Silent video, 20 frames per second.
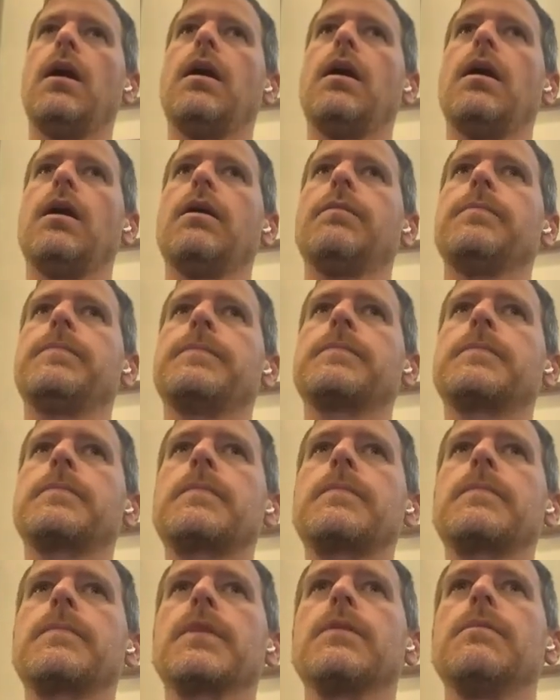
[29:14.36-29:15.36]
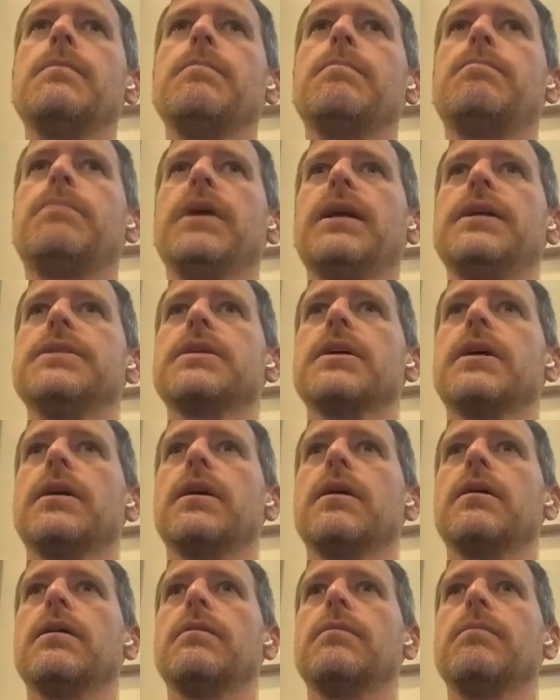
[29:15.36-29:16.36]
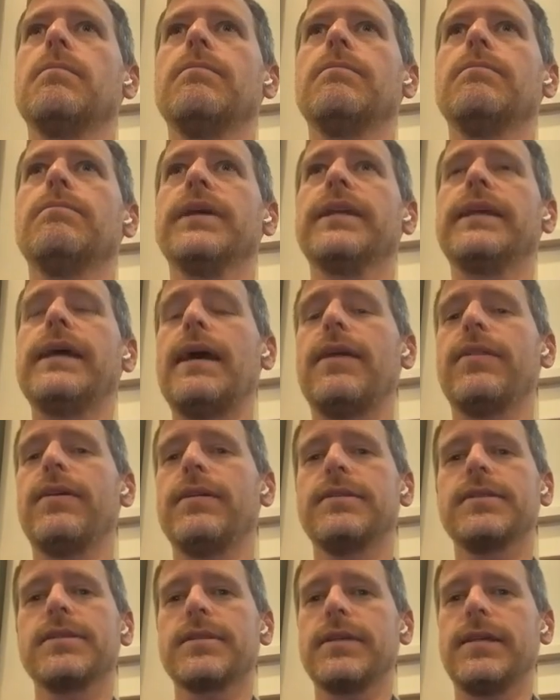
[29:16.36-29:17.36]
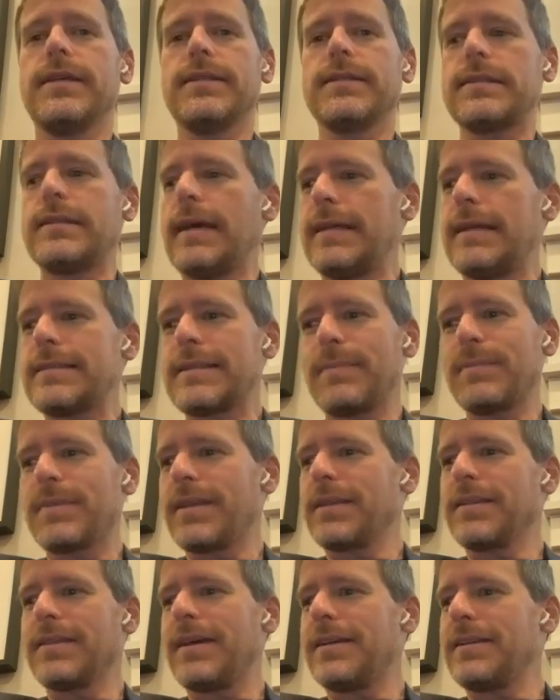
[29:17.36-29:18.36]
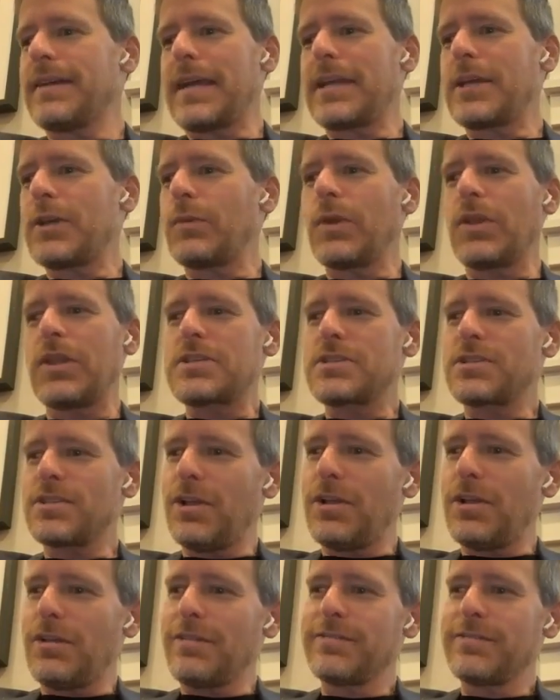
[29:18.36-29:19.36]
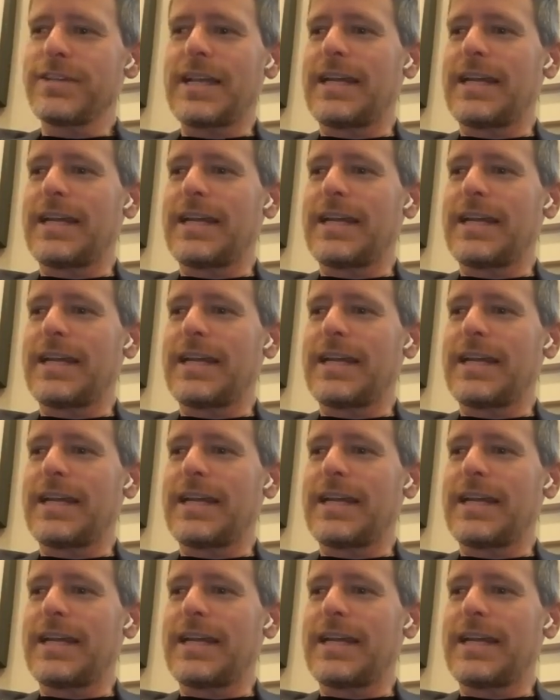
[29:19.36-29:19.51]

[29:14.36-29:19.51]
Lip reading: Uh, but yeah, it's not something that I can really solve.